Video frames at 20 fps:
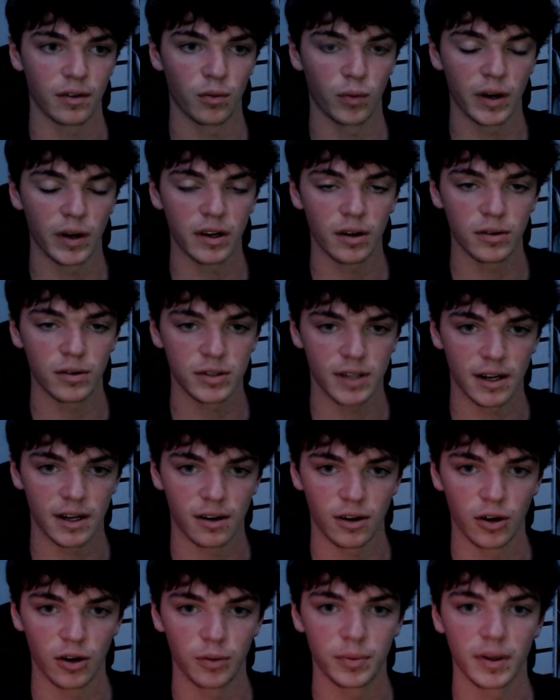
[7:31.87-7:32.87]
windows that
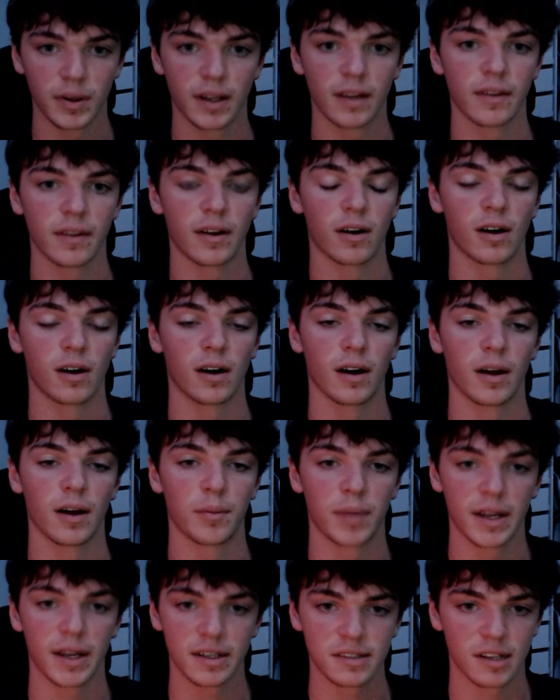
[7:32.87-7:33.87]
are open or
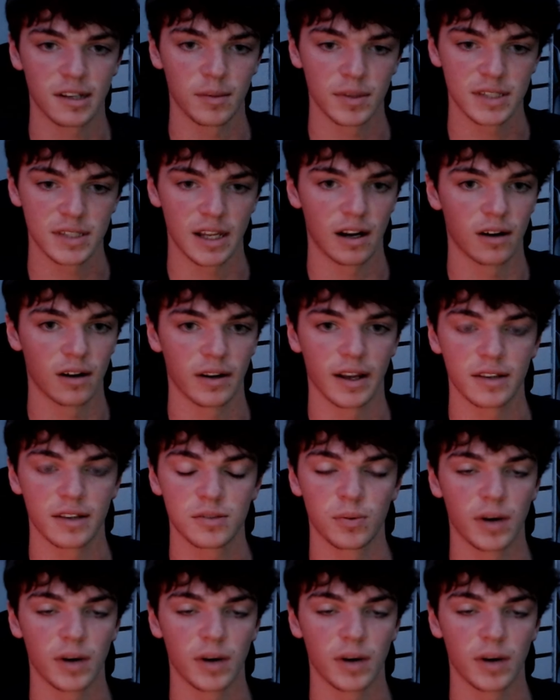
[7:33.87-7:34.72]
bank statements on their desk.